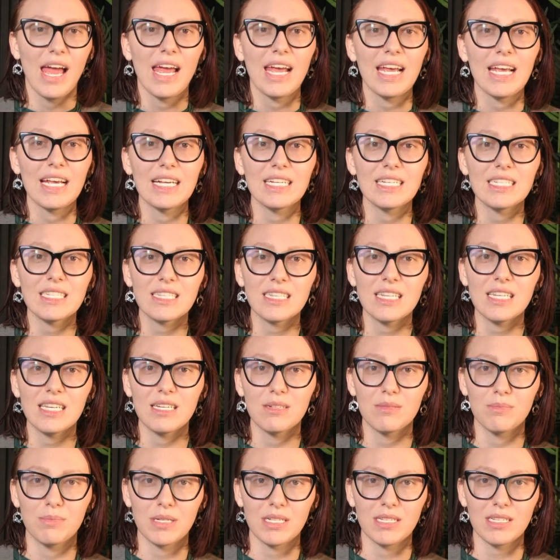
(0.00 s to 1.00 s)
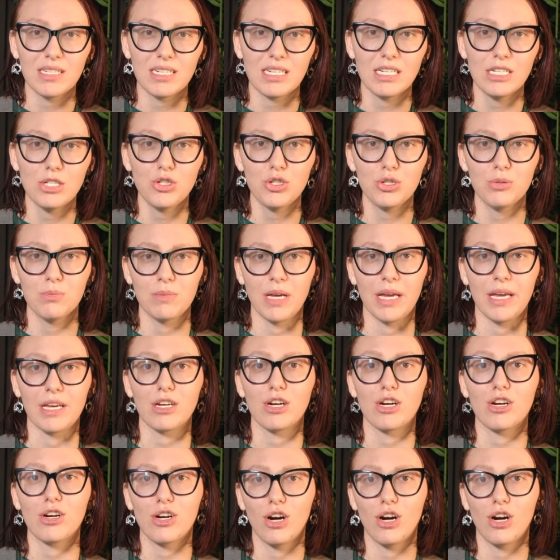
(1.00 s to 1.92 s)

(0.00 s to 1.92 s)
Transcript: is the ability to make